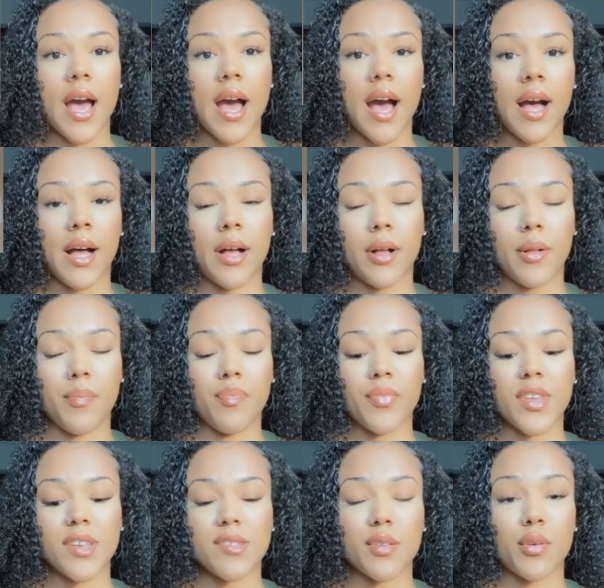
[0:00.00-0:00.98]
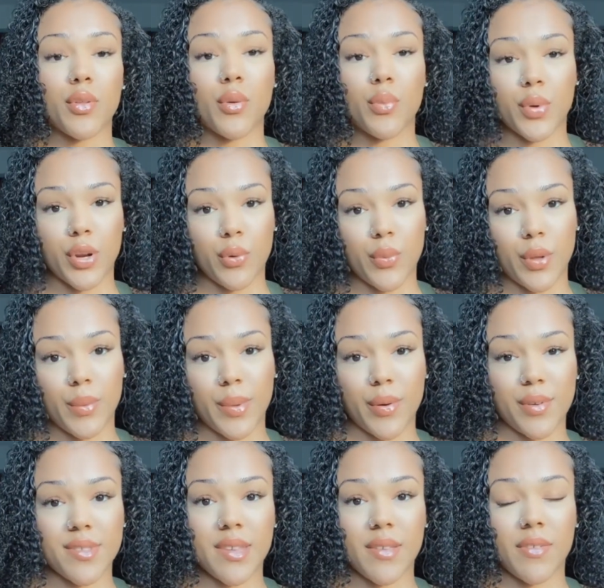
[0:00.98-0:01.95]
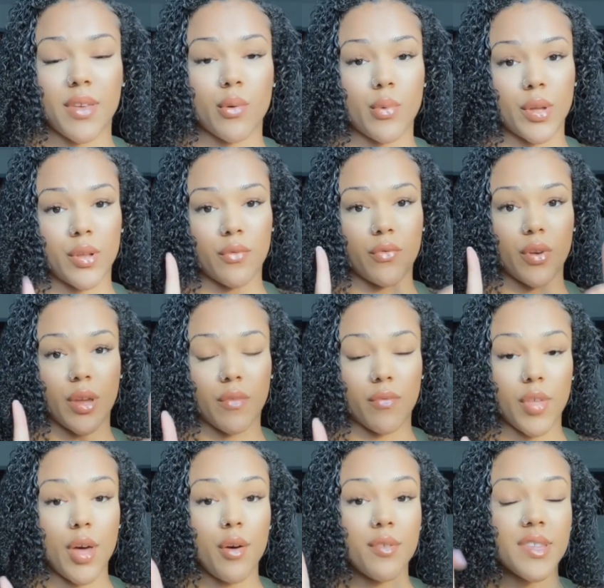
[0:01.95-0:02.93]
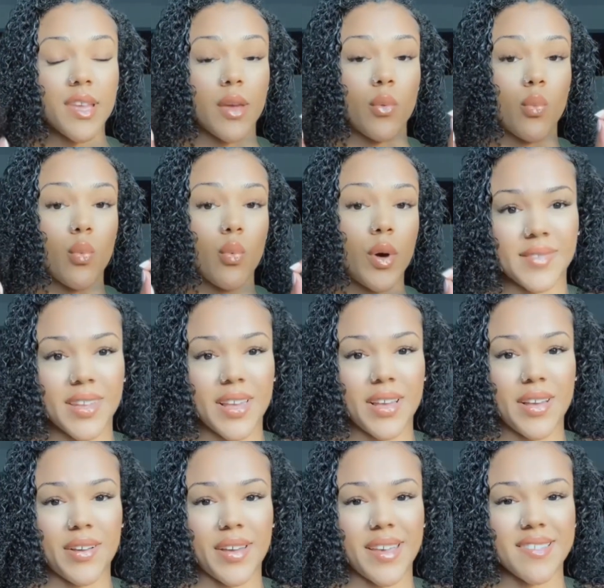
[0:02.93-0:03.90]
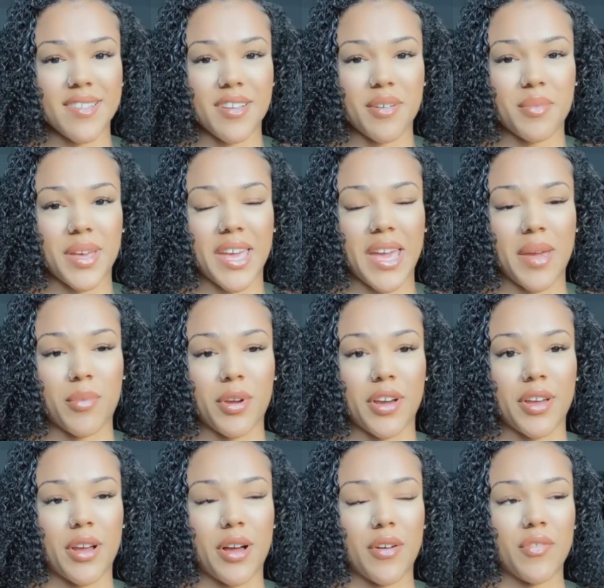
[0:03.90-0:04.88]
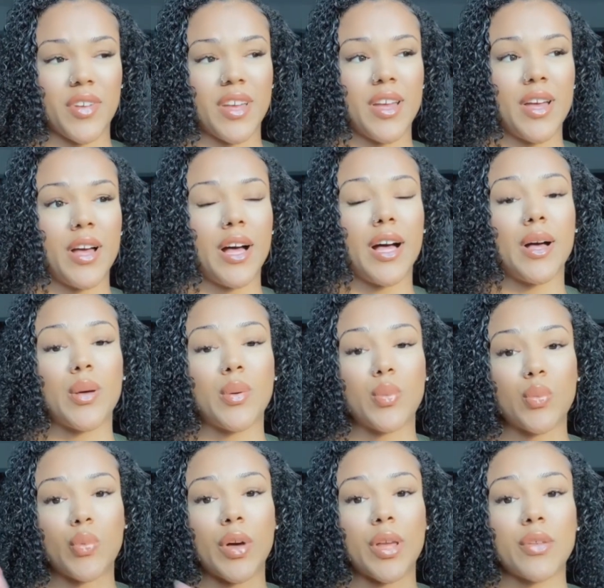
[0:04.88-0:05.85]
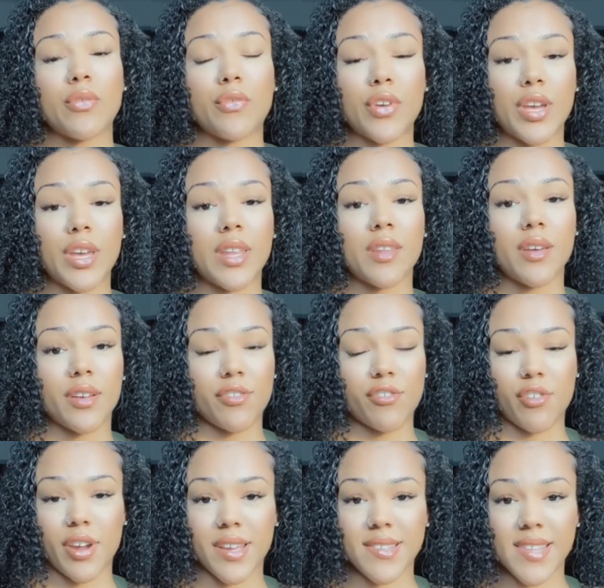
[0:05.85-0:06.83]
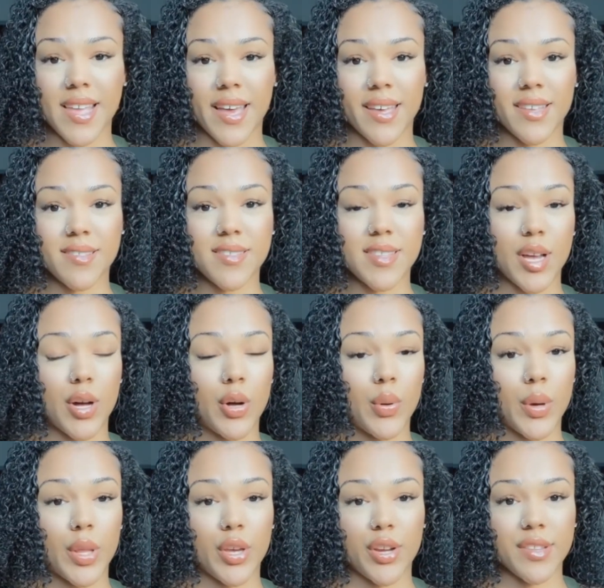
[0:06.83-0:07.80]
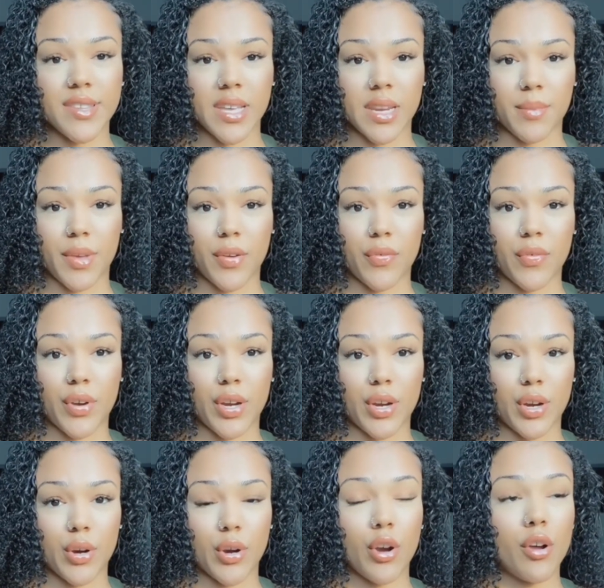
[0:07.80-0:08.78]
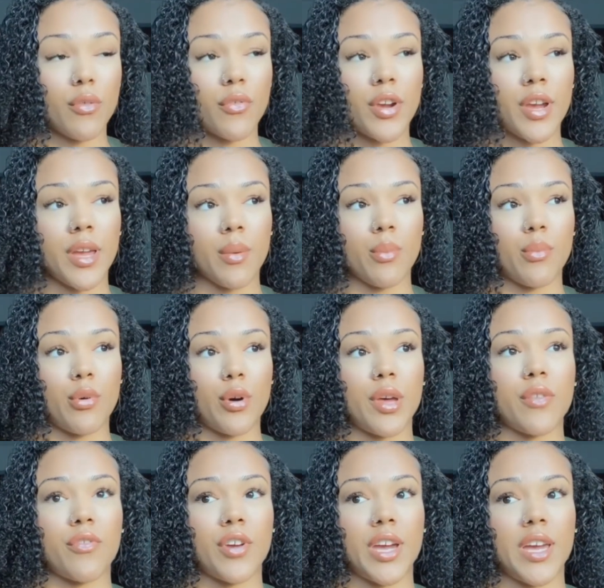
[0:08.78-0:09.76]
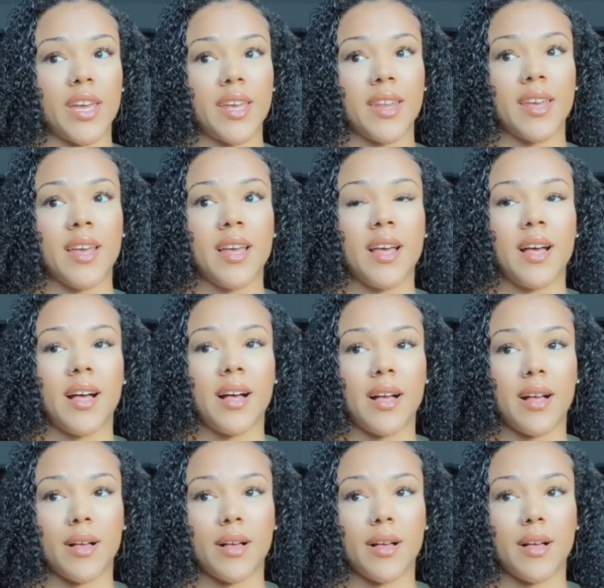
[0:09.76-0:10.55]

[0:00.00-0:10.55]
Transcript: Um, so the winner will be receiving one free of those and one okay sorry my camera cut off um, one free lingerie set so whether it's going to be for your girlfriend boyfriend um,